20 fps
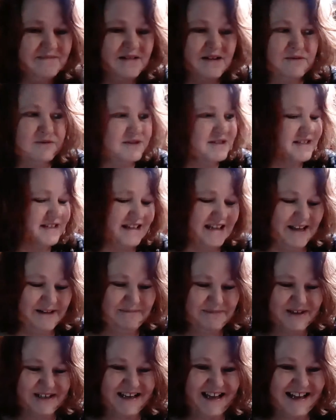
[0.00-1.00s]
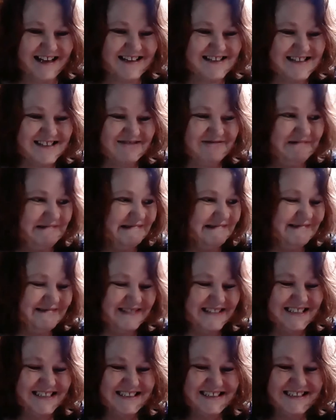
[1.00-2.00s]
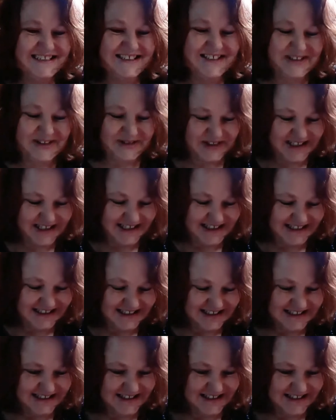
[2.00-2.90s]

What's going to happen next? Okay,